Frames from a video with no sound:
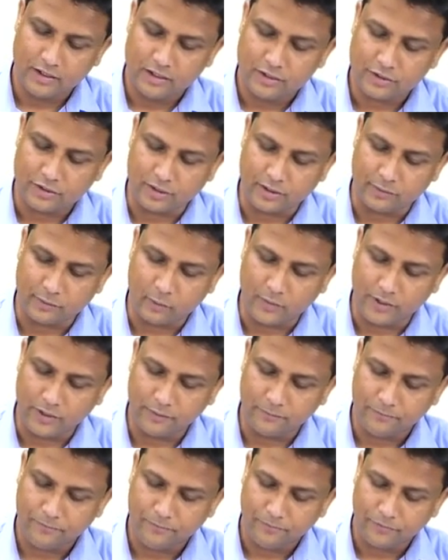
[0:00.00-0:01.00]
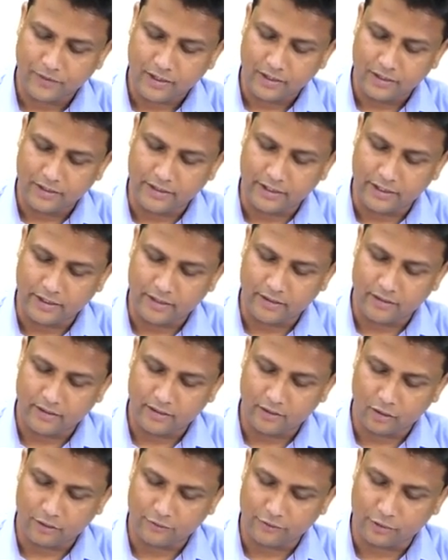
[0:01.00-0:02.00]
So number 1,
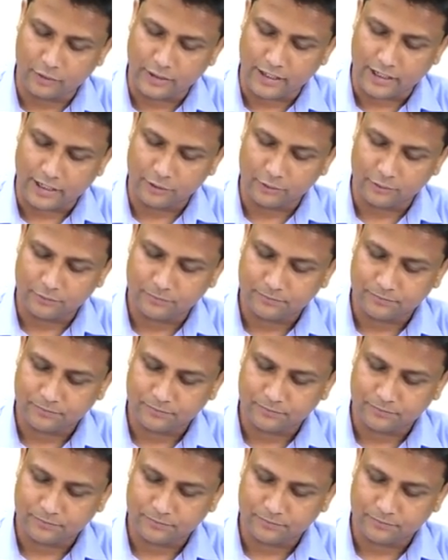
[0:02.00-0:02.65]
tendon of Todaro.